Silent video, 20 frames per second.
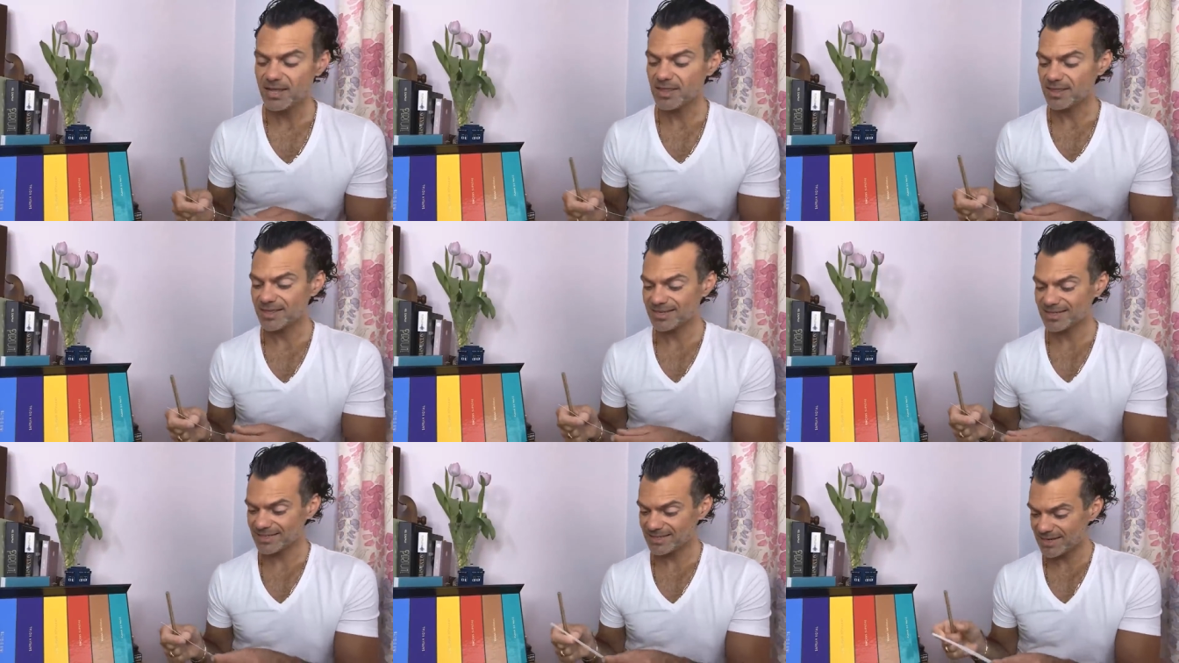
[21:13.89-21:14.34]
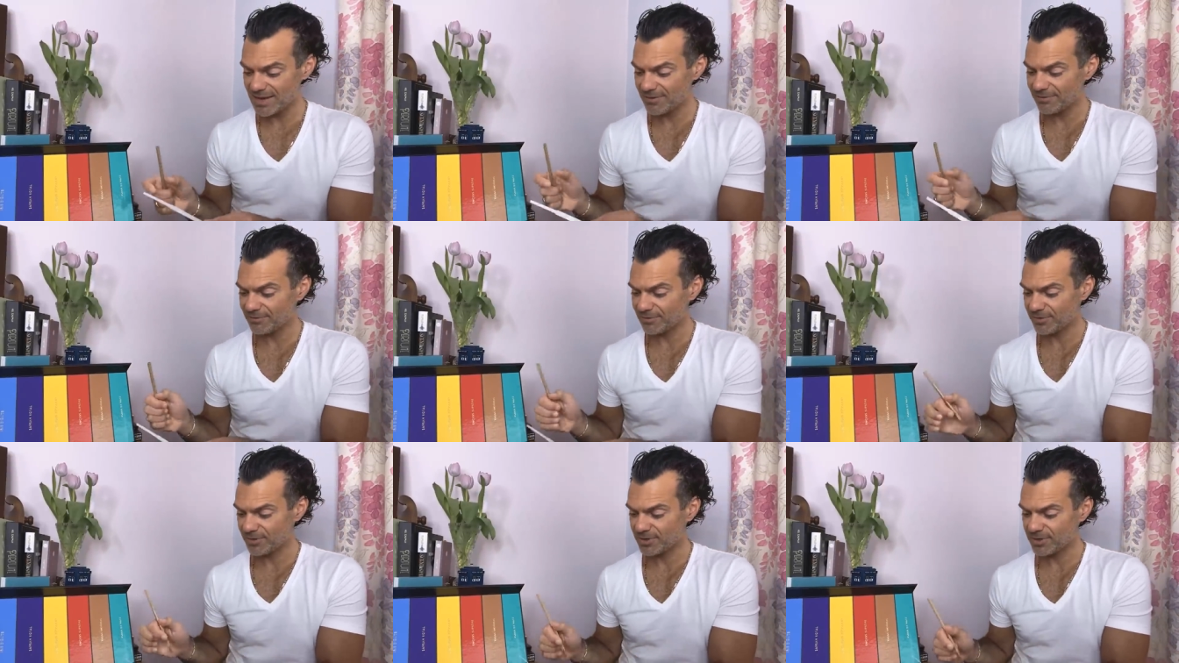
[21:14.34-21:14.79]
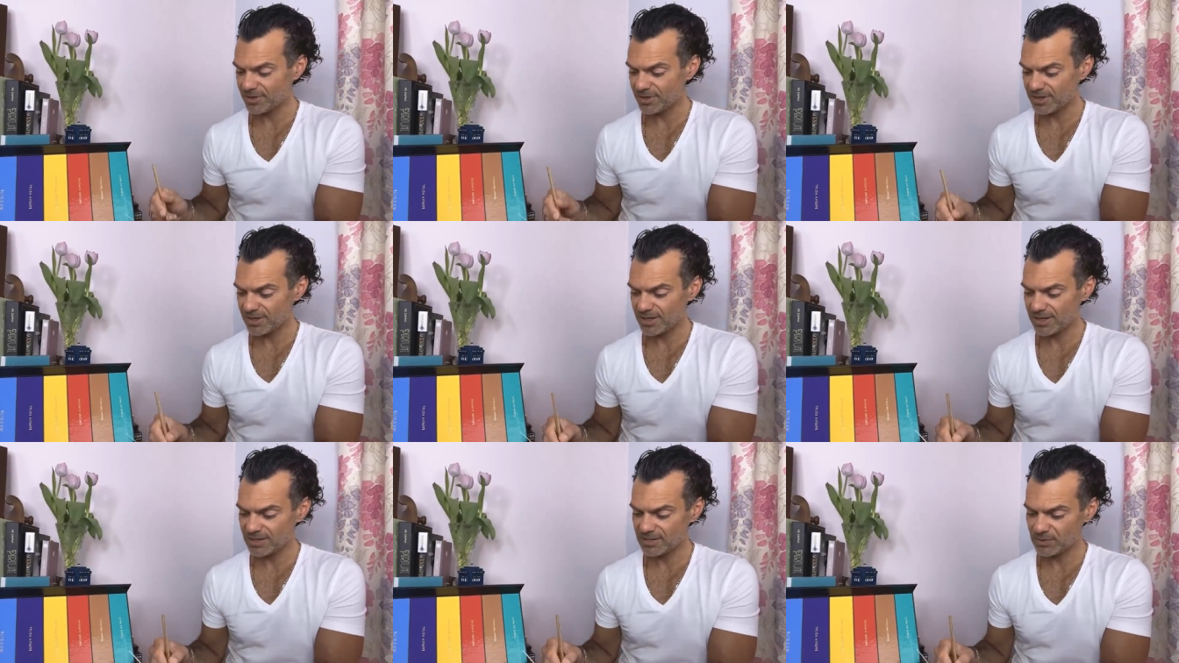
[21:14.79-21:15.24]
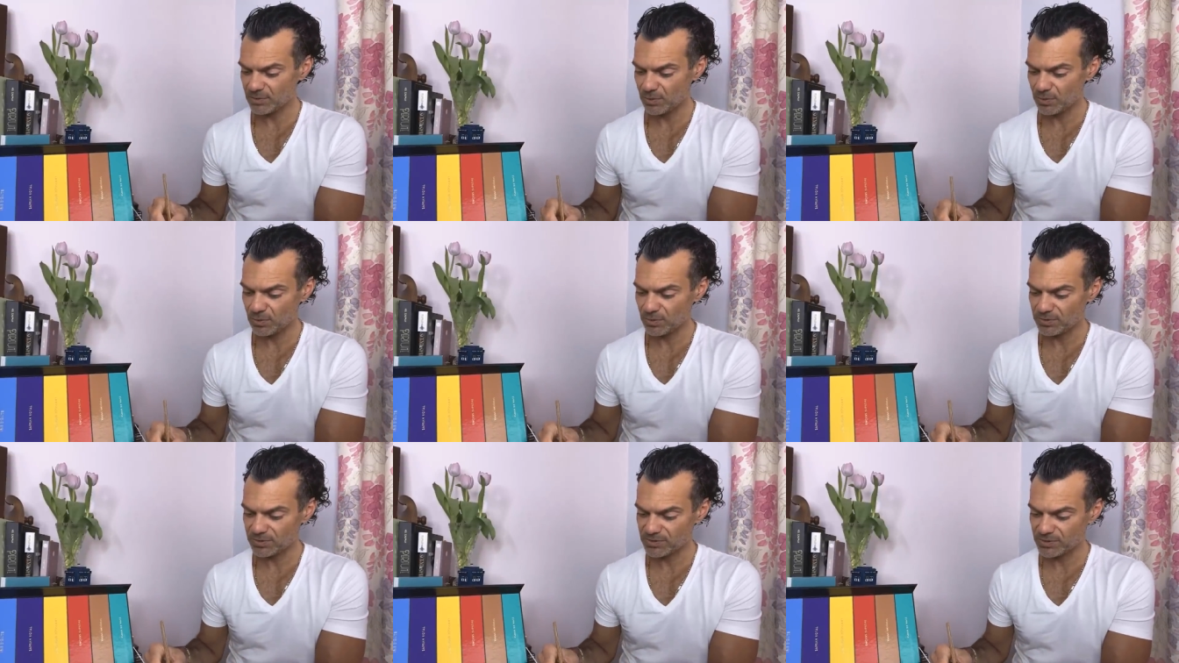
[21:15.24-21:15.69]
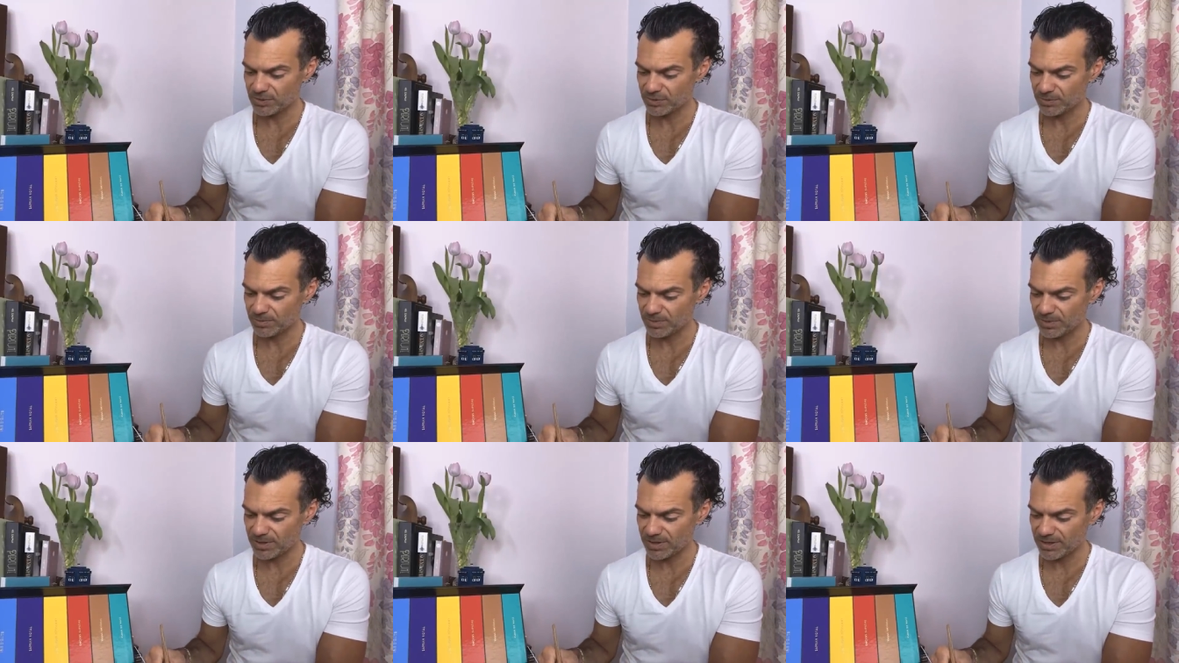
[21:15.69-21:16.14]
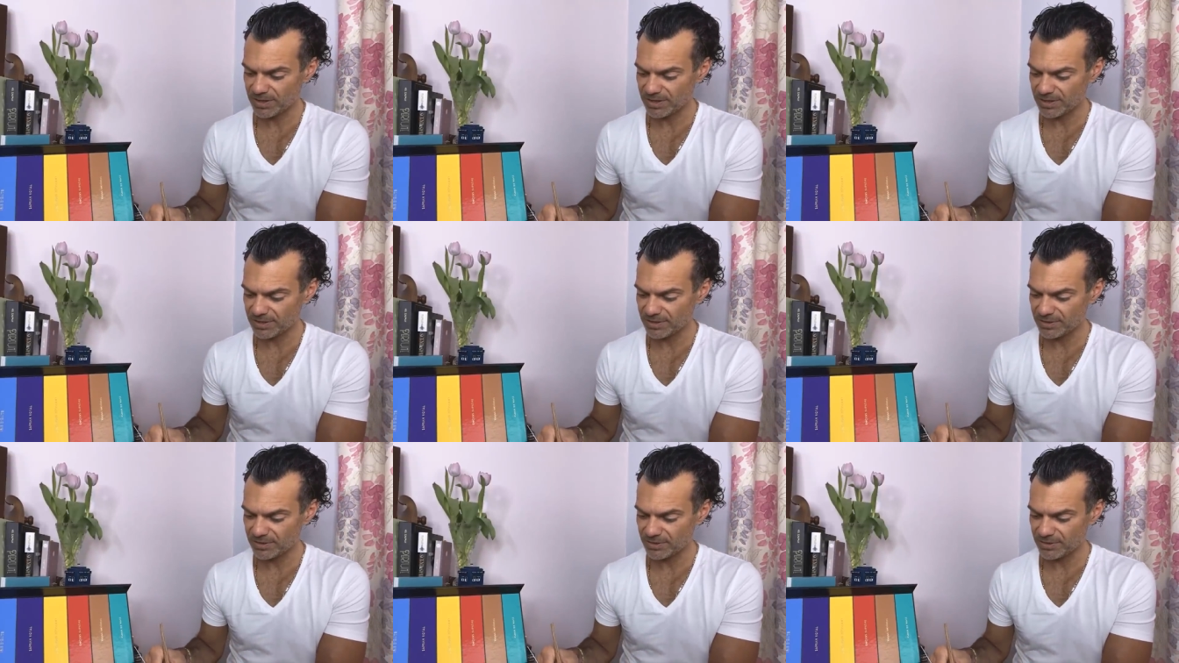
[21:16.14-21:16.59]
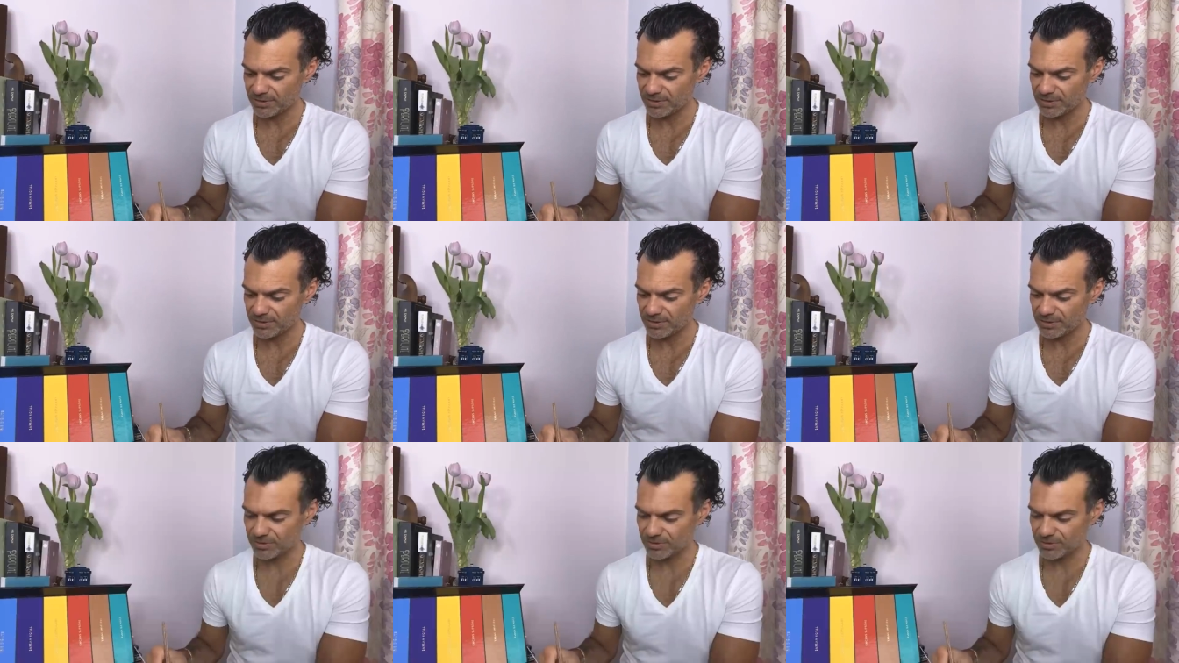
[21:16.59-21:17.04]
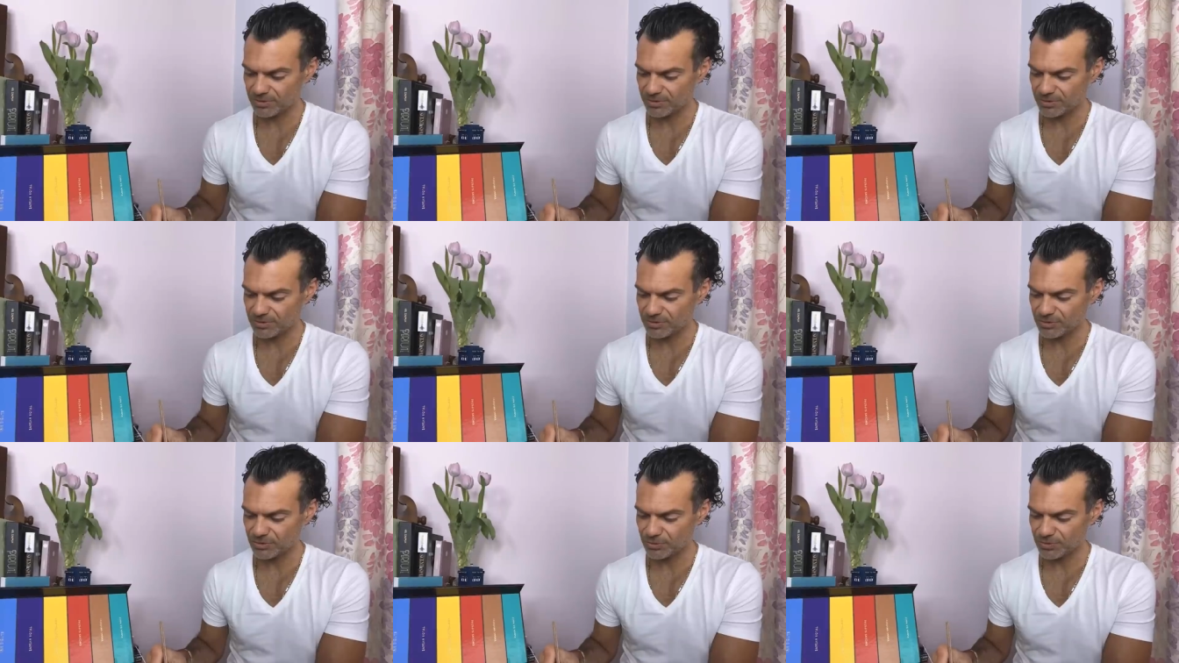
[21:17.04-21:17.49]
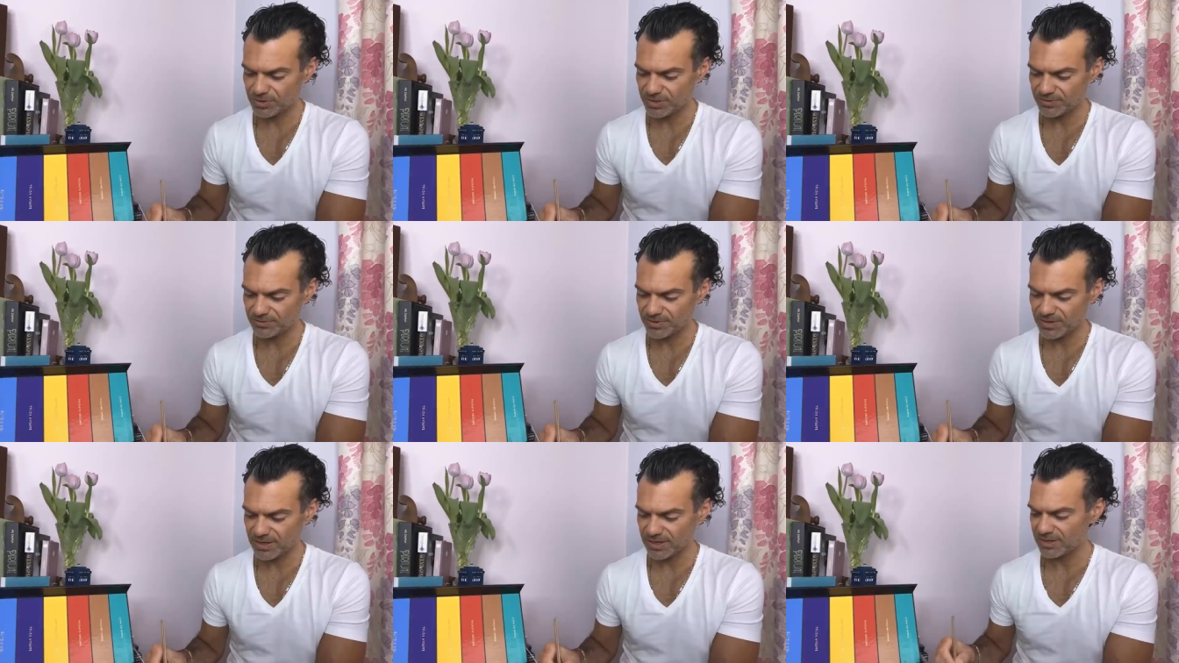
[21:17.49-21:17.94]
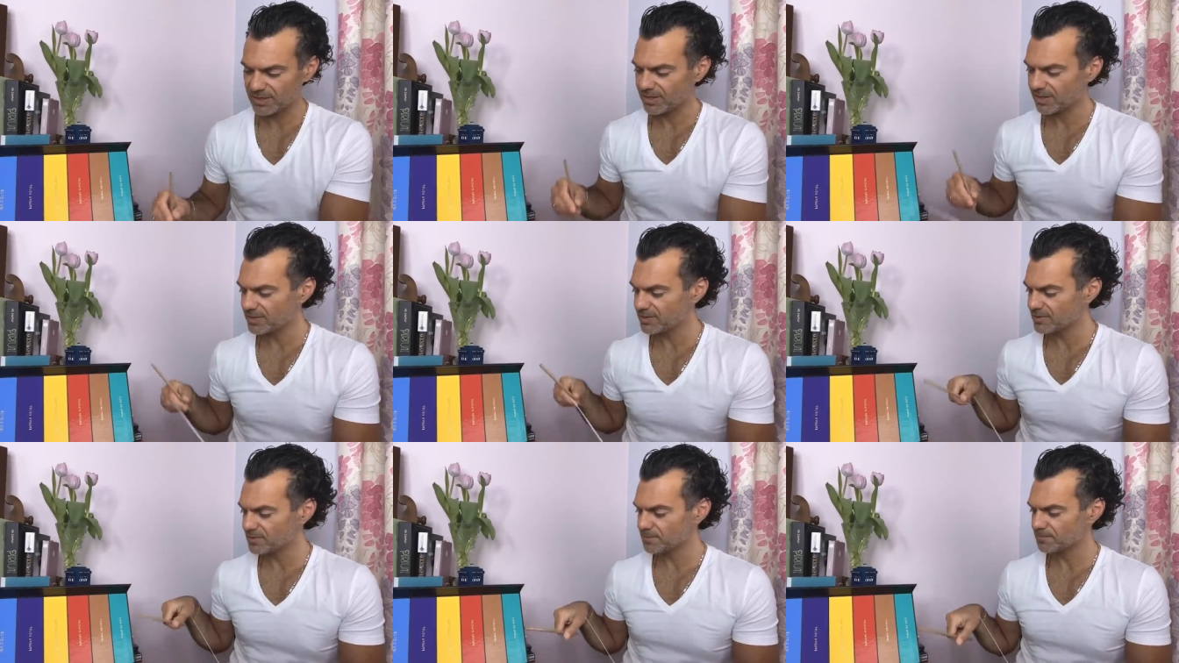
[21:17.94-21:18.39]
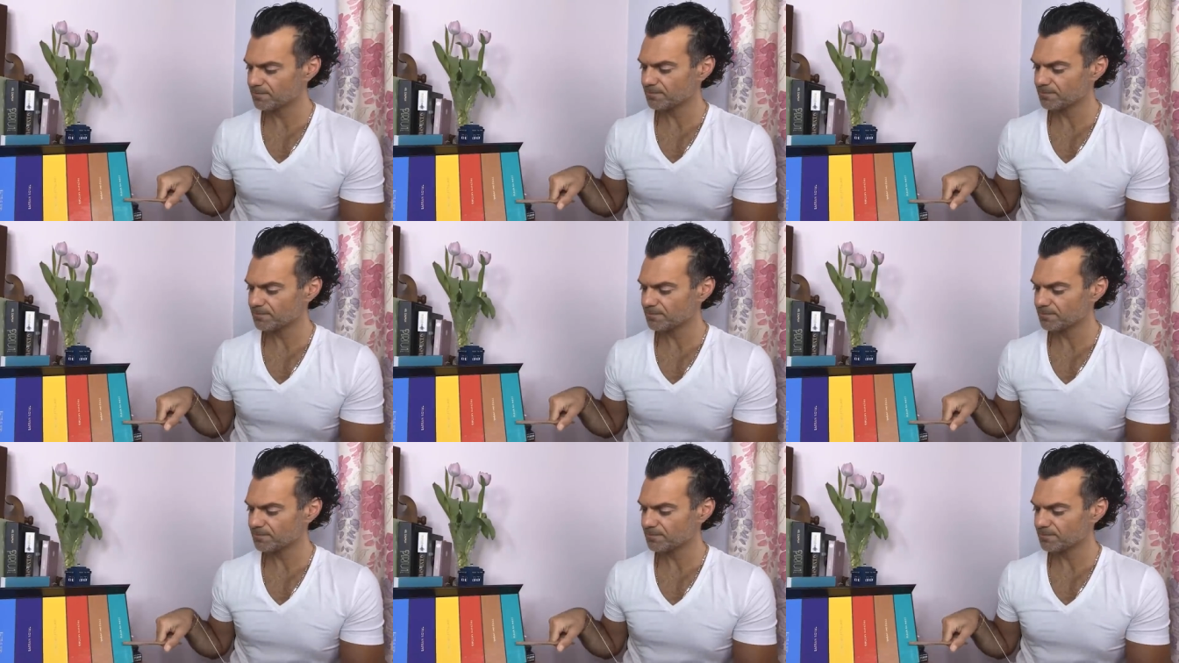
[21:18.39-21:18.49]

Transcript: The Saffron is also by Jordi Fernandez.